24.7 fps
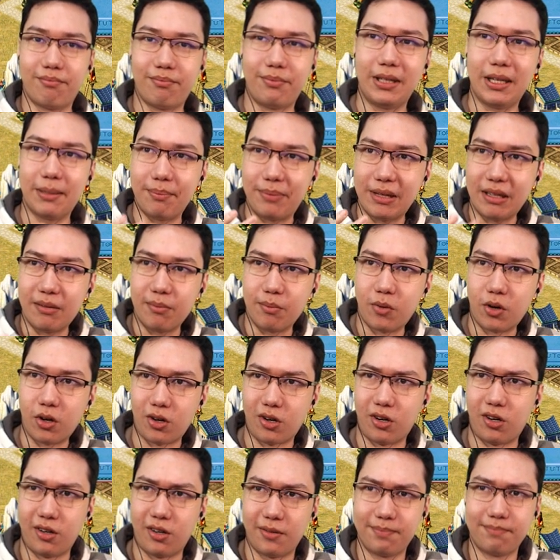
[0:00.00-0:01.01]
be a bit
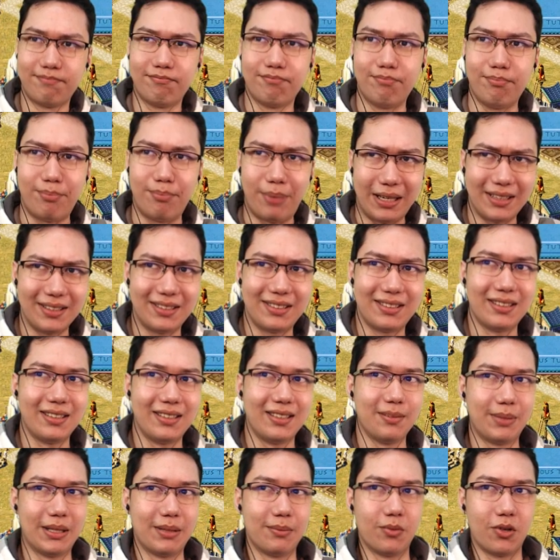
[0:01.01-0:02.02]
more
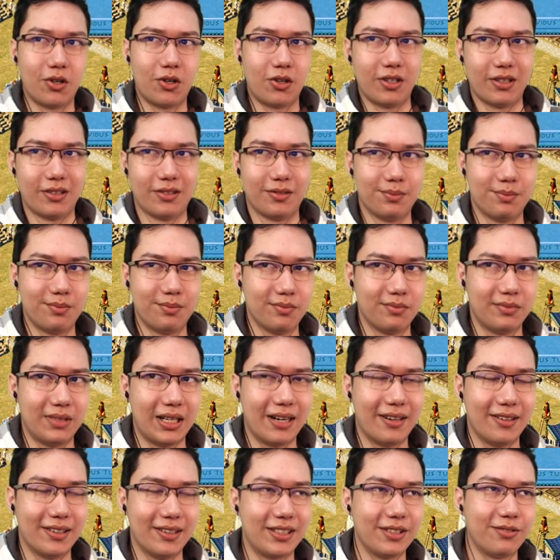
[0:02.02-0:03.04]
bassy, a bit more
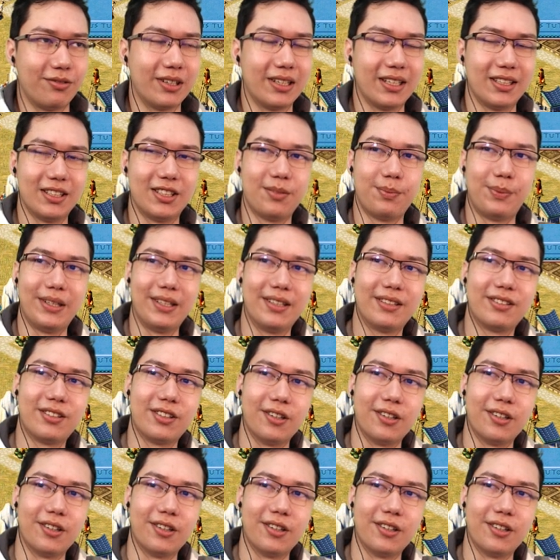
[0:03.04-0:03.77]
narrative when I speak.